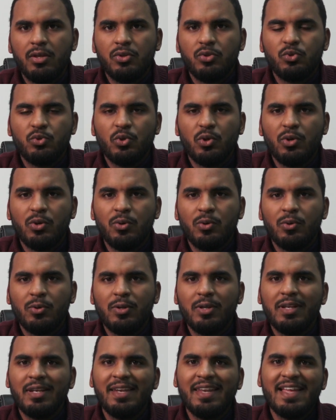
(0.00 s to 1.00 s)

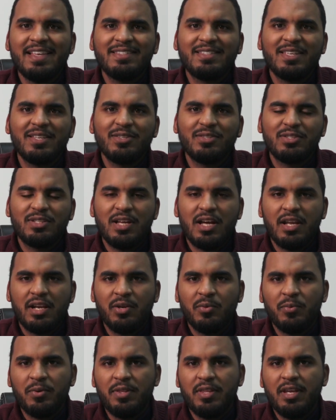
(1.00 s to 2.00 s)
So let's get
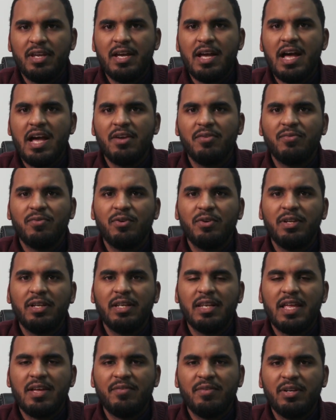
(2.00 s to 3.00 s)
started with the iPhone
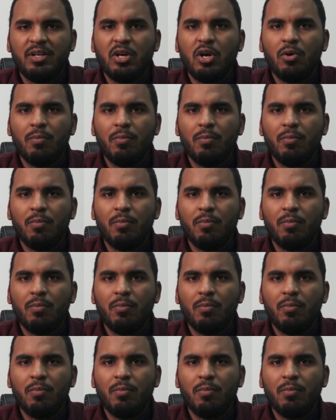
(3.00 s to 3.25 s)
11